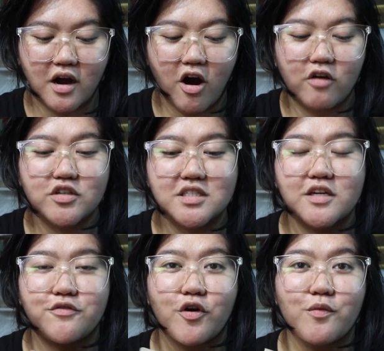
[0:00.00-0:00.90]

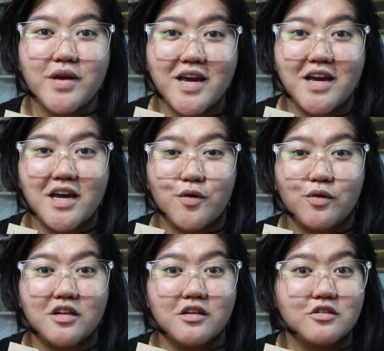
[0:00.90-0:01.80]
obviously for me it
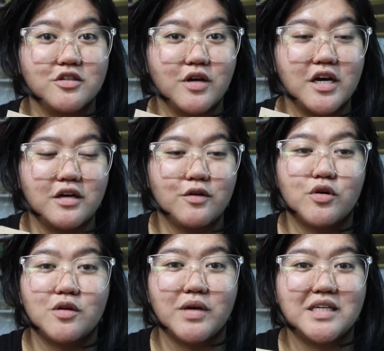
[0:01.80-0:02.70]
wouldn't